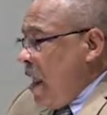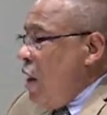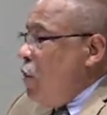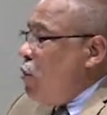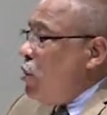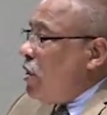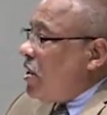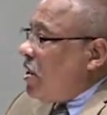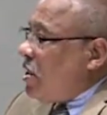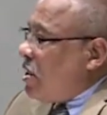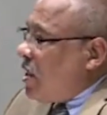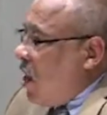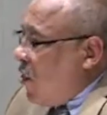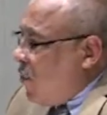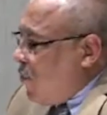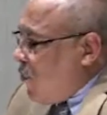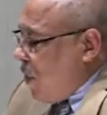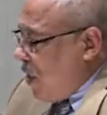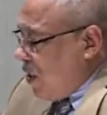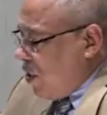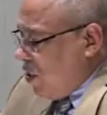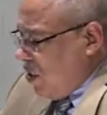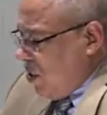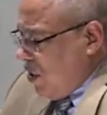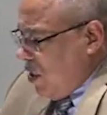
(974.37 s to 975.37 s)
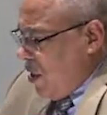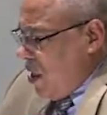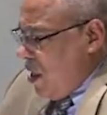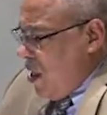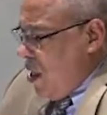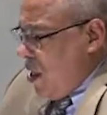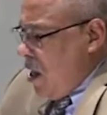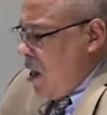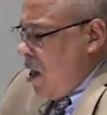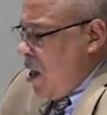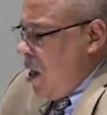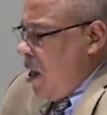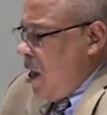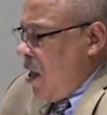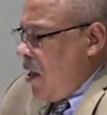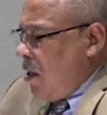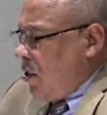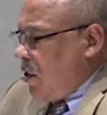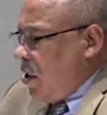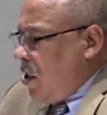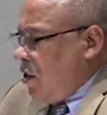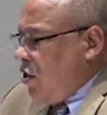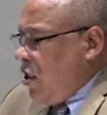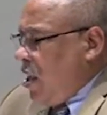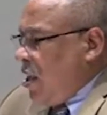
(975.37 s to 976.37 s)
He was selfish.
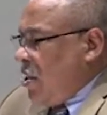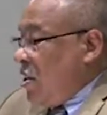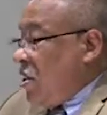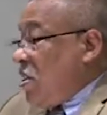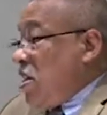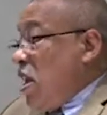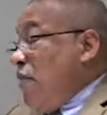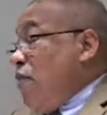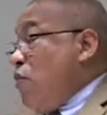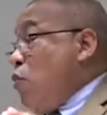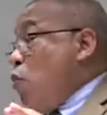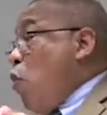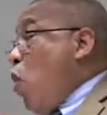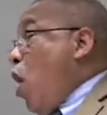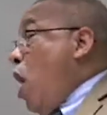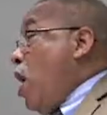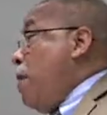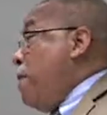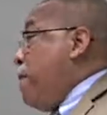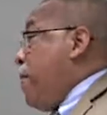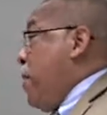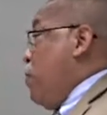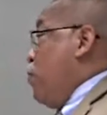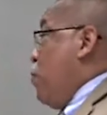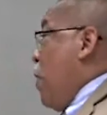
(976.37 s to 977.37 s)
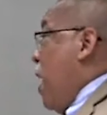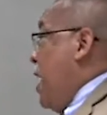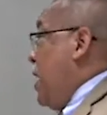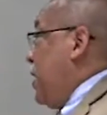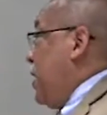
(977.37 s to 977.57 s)
And so Jesus said, if you want to be